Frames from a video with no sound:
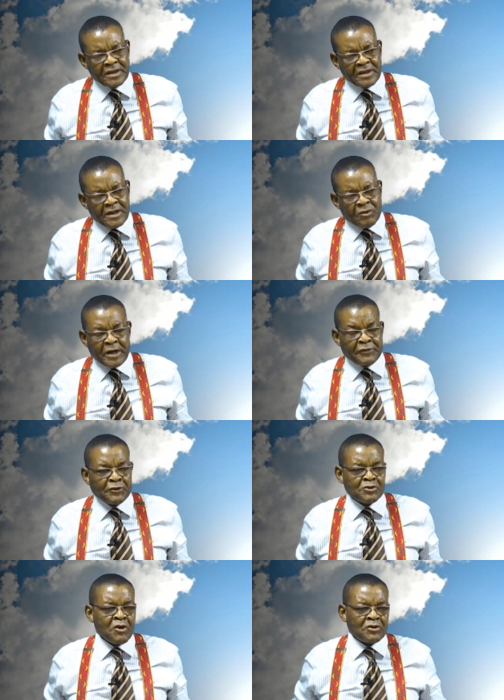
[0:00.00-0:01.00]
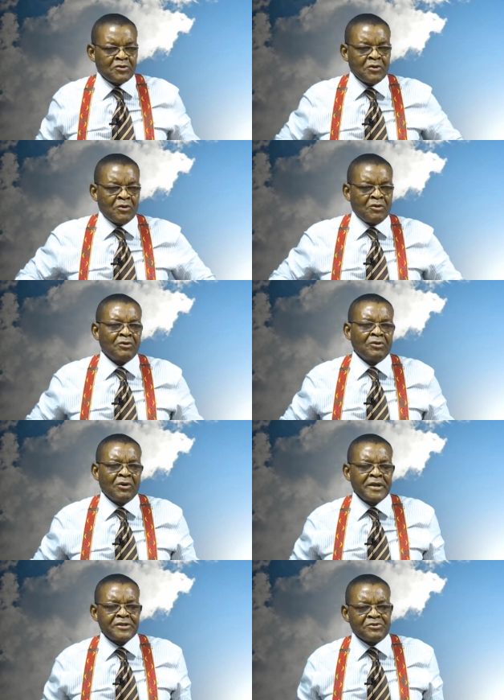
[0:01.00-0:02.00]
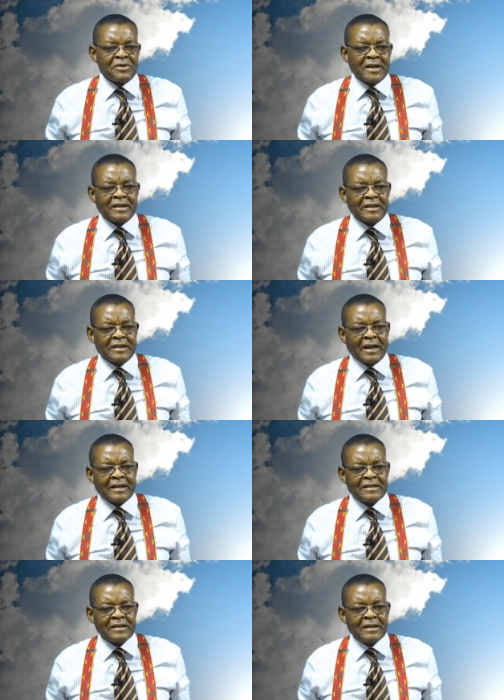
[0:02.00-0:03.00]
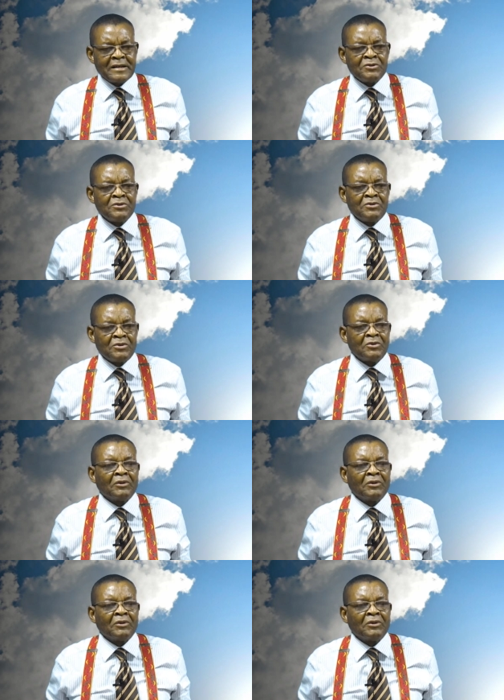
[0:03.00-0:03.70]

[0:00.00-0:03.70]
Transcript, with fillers: Well, if you do not know, know it today that you